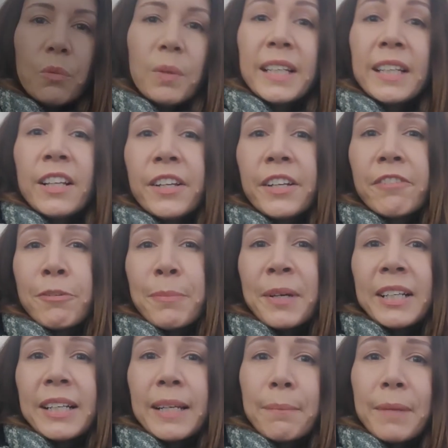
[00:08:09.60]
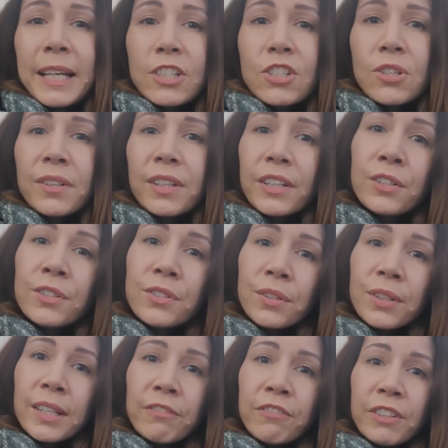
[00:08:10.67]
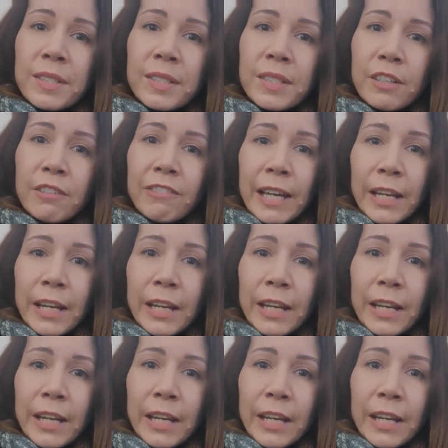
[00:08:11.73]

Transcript: When learning remotely, make sure that you do give yourself